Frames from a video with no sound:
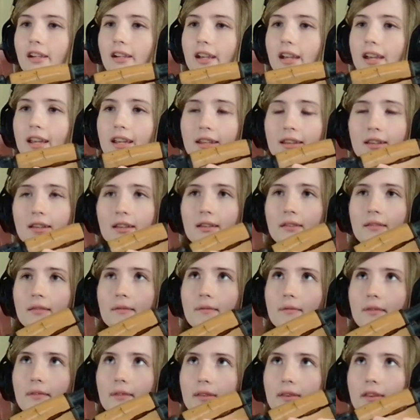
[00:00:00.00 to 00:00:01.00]
and
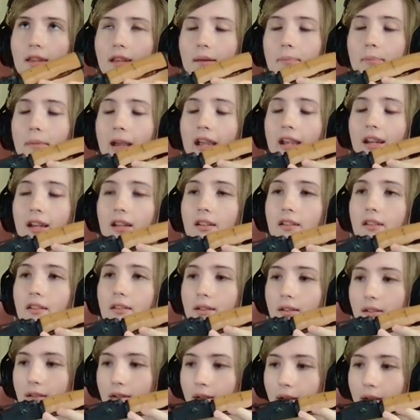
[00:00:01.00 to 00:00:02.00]
the main
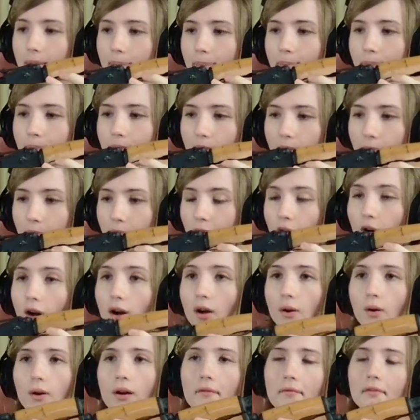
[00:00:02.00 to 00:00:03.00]

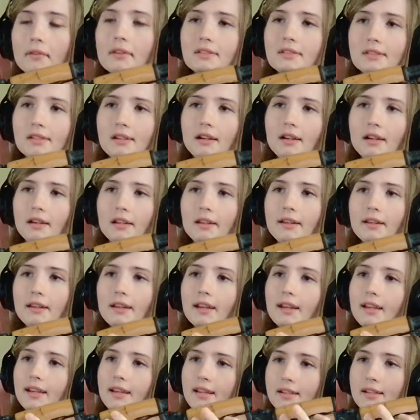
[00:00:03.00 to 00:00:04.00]
pro of this gun
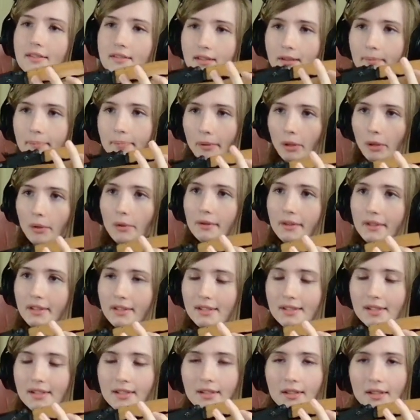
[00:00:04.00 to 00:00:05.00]
is the bolt
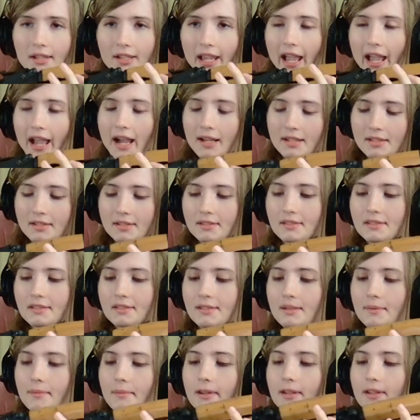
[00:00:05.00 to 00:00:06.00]
in the gas
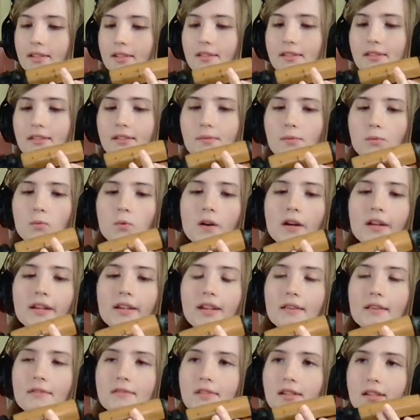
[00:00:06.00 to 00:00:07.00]
system. It's what
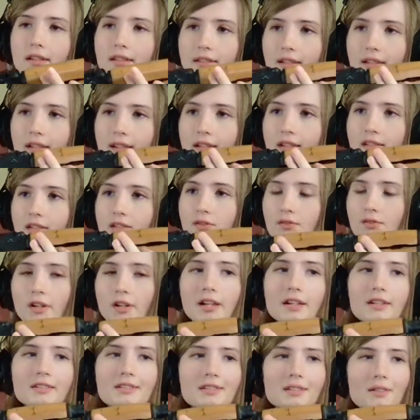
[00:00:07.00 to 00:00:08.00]
gives it its
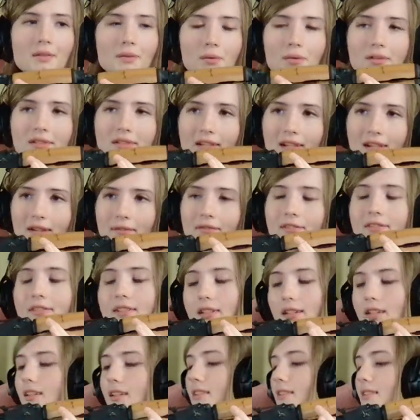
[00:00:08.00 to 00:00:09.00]
strengths and what gives
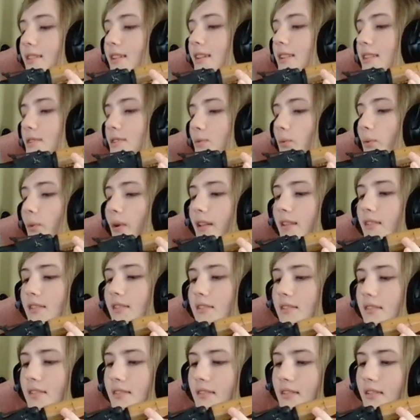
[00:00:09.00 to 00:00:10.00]
it its weaknesses.